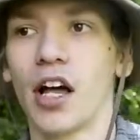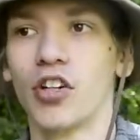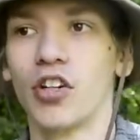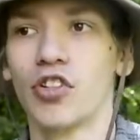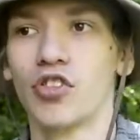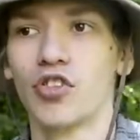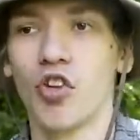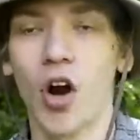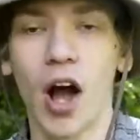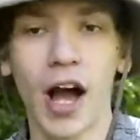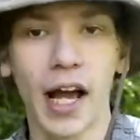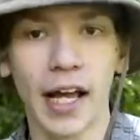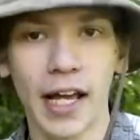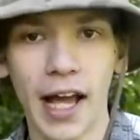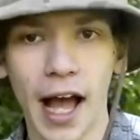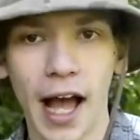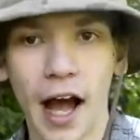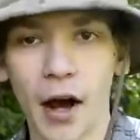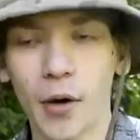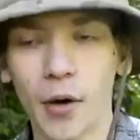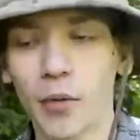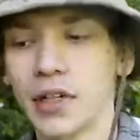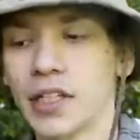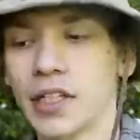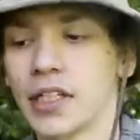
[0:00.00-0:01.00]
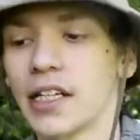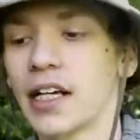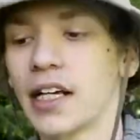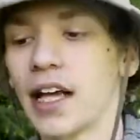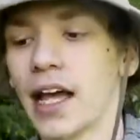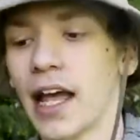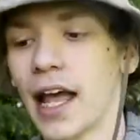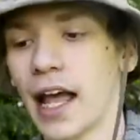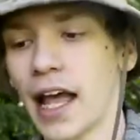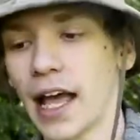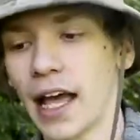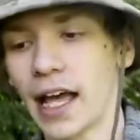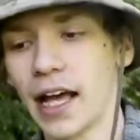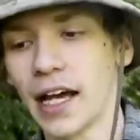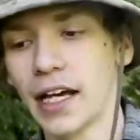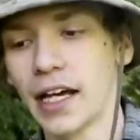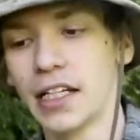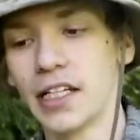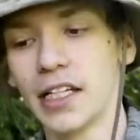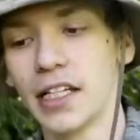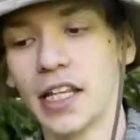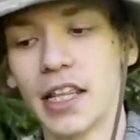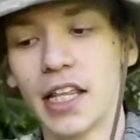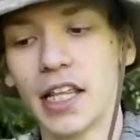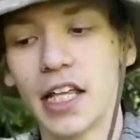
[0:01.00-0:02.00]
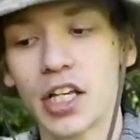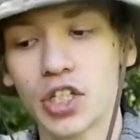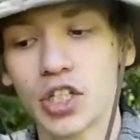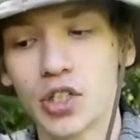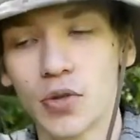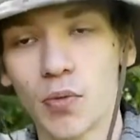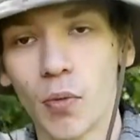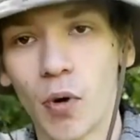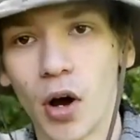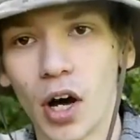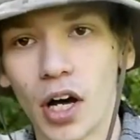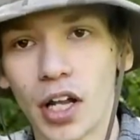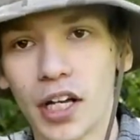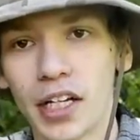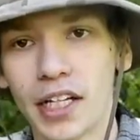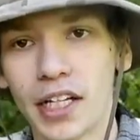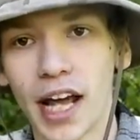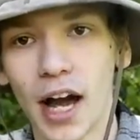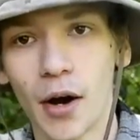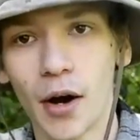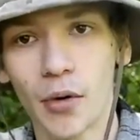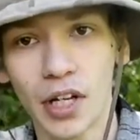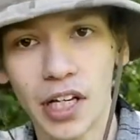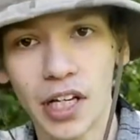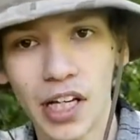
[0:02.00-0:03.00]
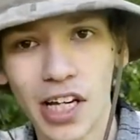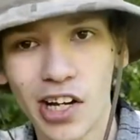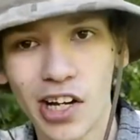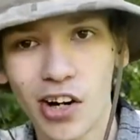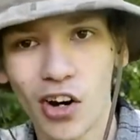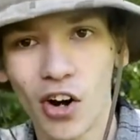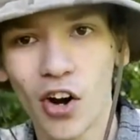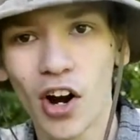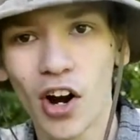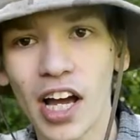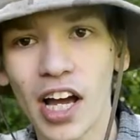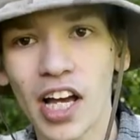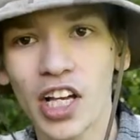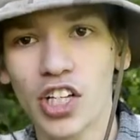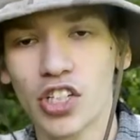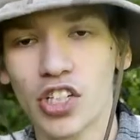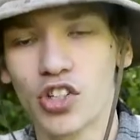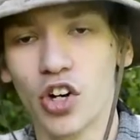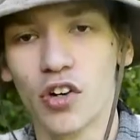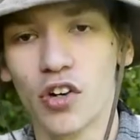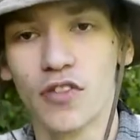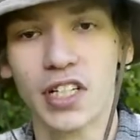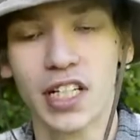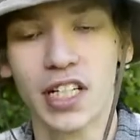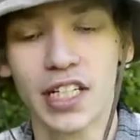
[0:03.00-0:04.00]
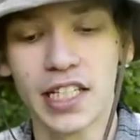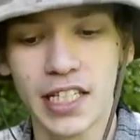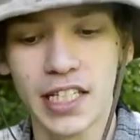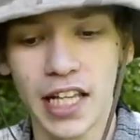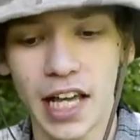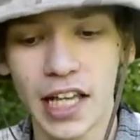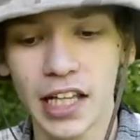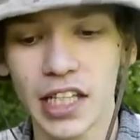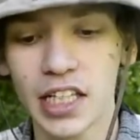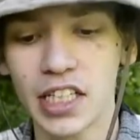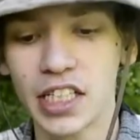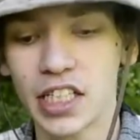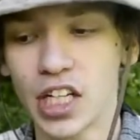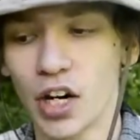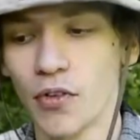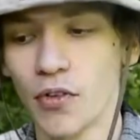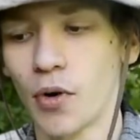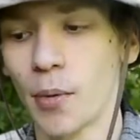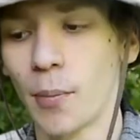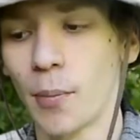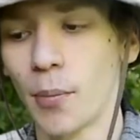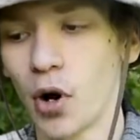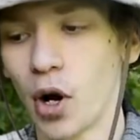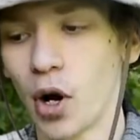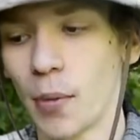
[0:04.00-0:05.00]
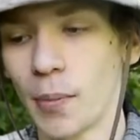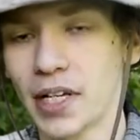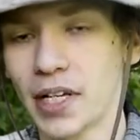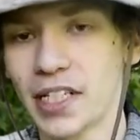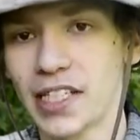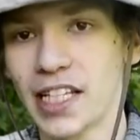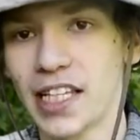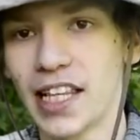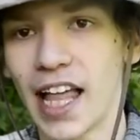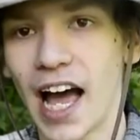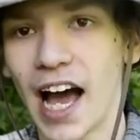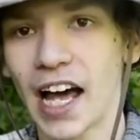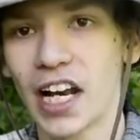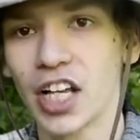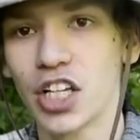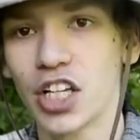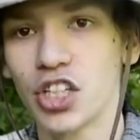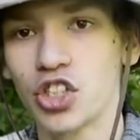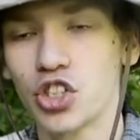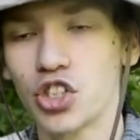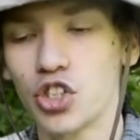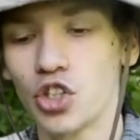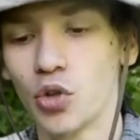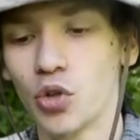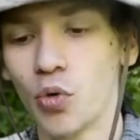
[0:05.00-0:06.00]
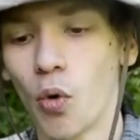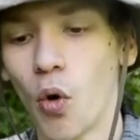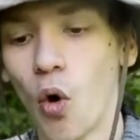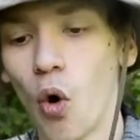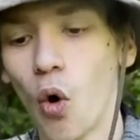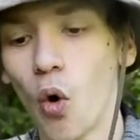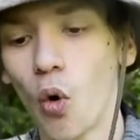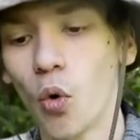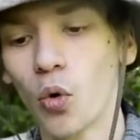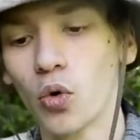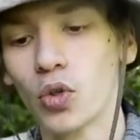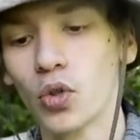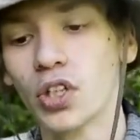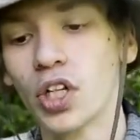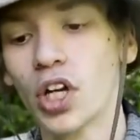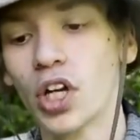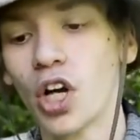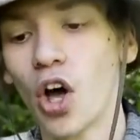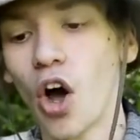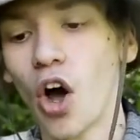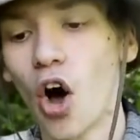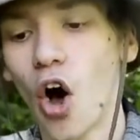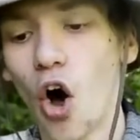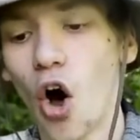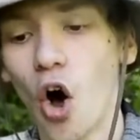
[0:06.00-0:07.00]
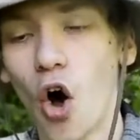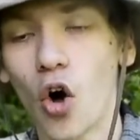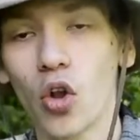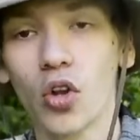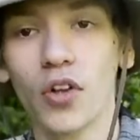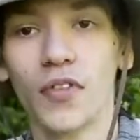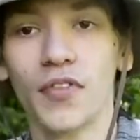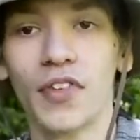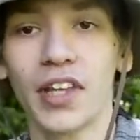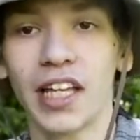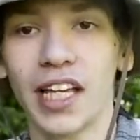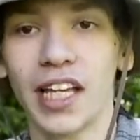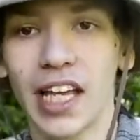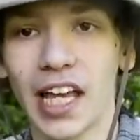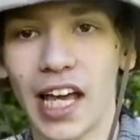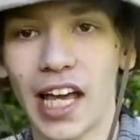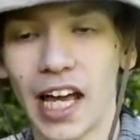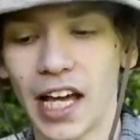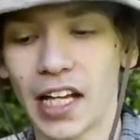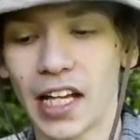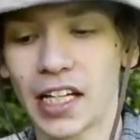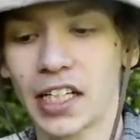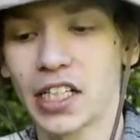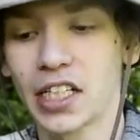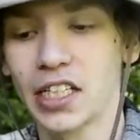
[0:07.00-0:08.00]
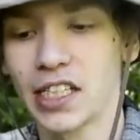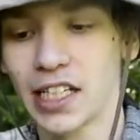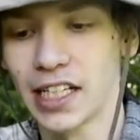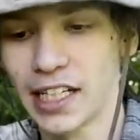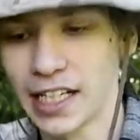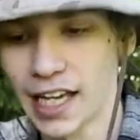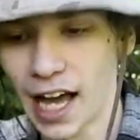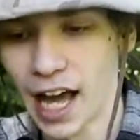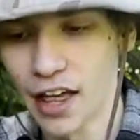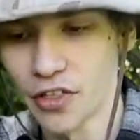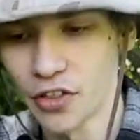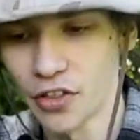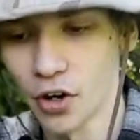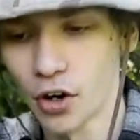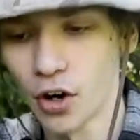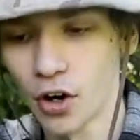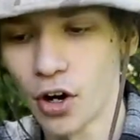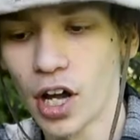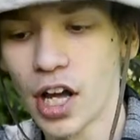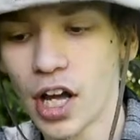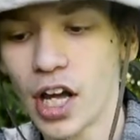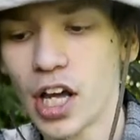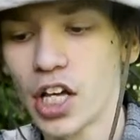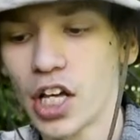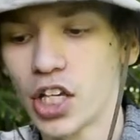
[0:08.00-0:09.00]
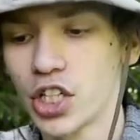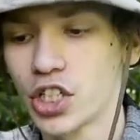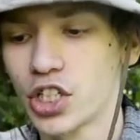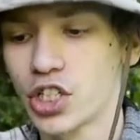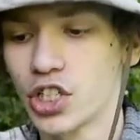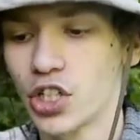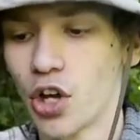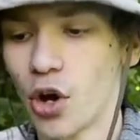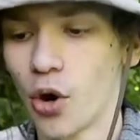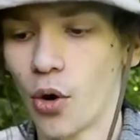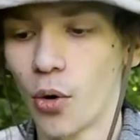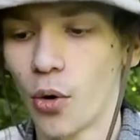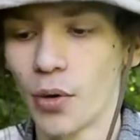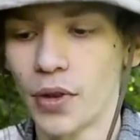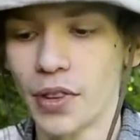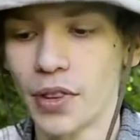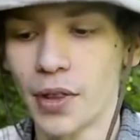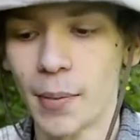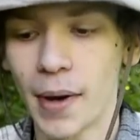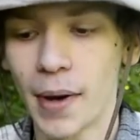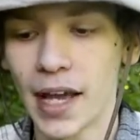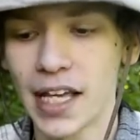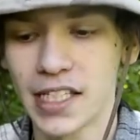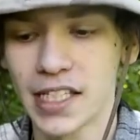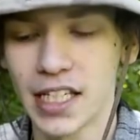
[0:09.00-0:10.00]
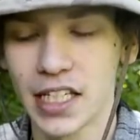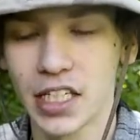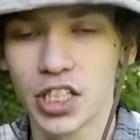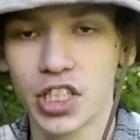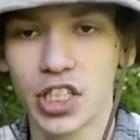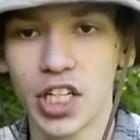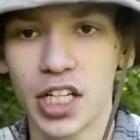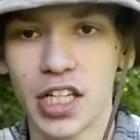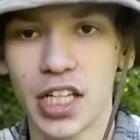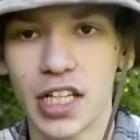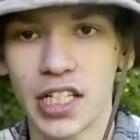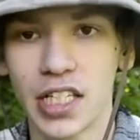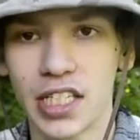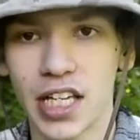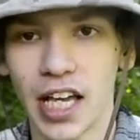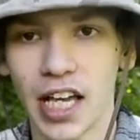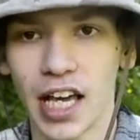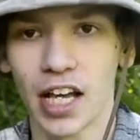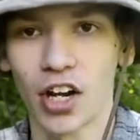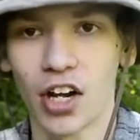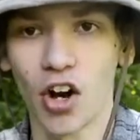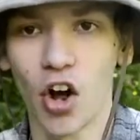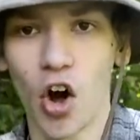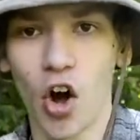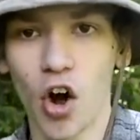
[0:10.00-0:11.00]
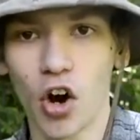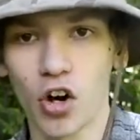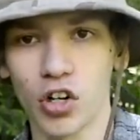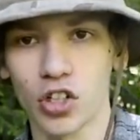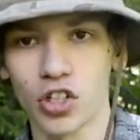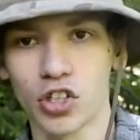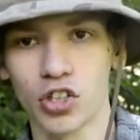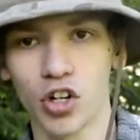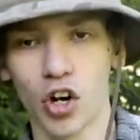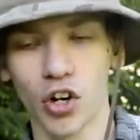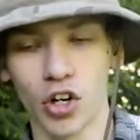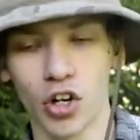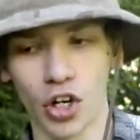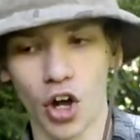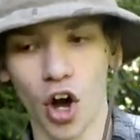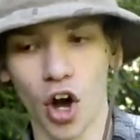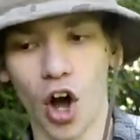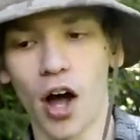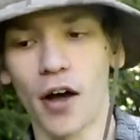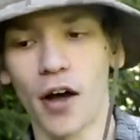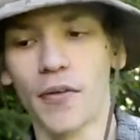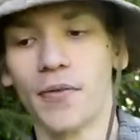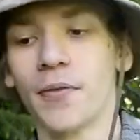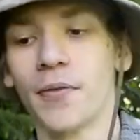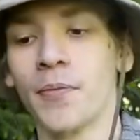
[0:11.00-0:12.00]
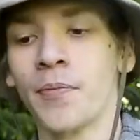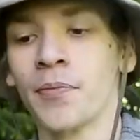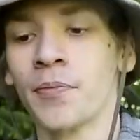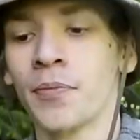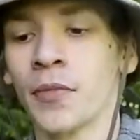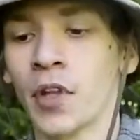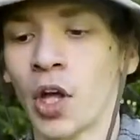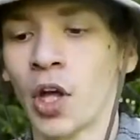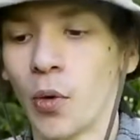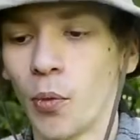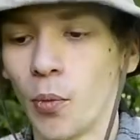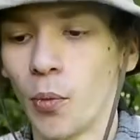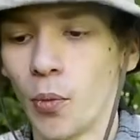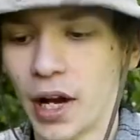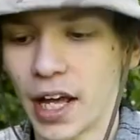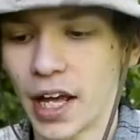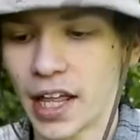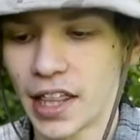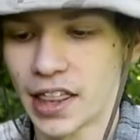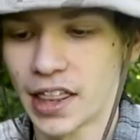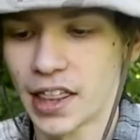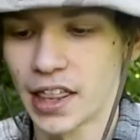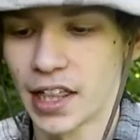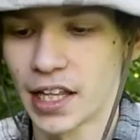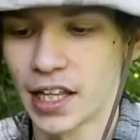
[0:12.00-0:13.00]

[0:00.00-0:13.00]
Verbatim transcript: drying out and this one down here serves a slightly different purpose and that is to hold all of the kit together. So the basics to this kit are starting off with